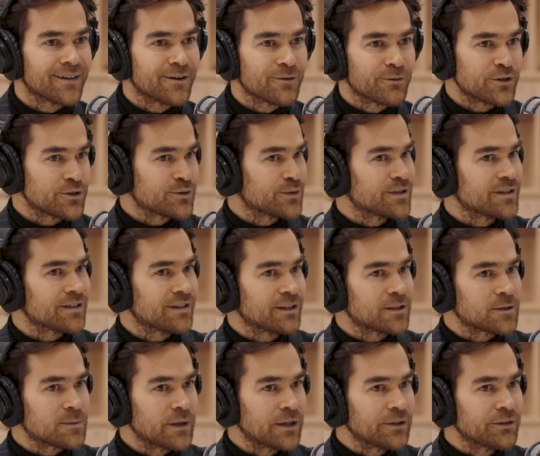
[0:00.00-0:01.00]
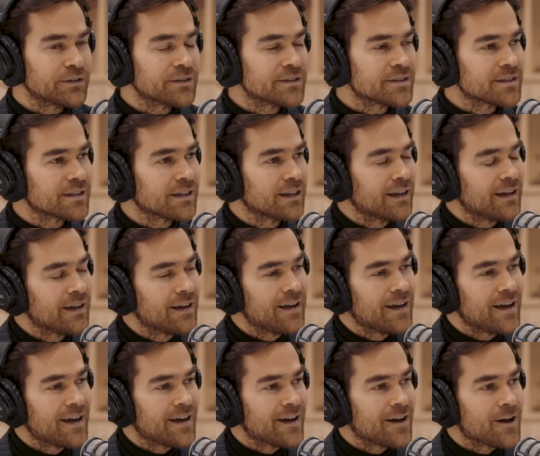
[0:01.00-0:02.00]
which was an experience.
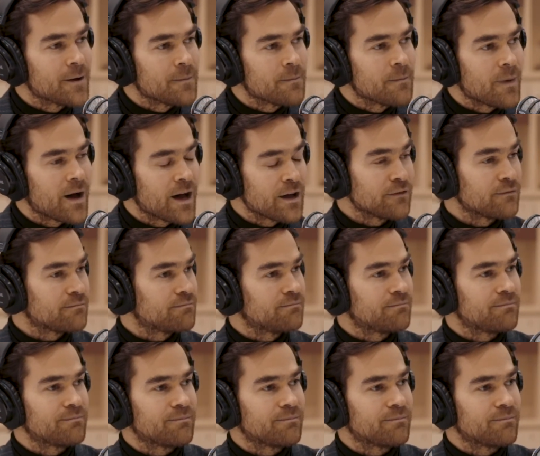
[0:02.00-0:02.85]
I